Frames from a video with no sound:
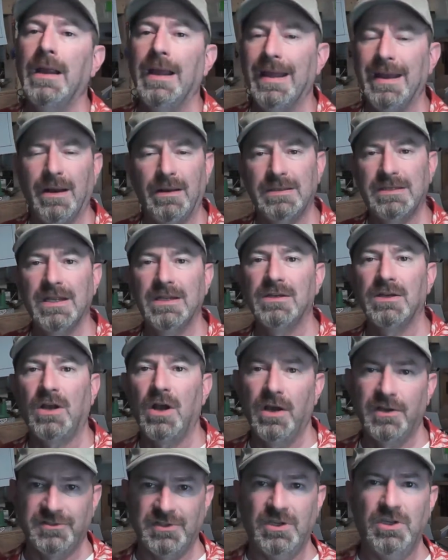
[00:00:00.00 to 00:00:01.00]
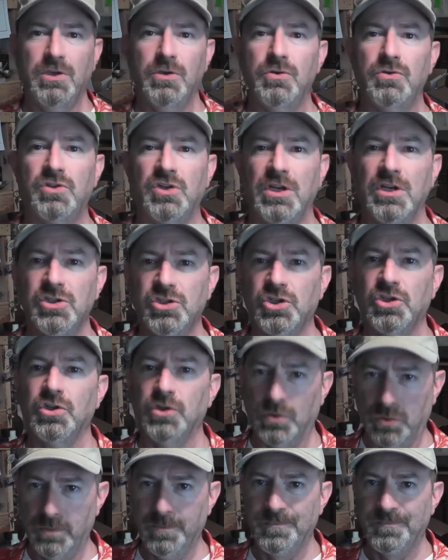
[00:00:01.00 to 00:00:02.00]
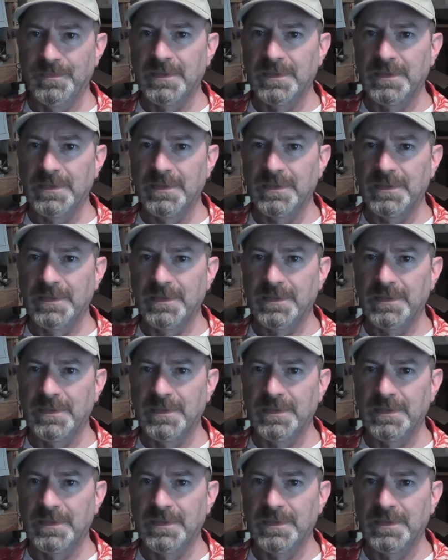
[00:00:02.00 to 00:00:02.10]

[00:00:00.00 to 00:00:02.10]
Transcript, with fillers: And it didn't cause a huge issue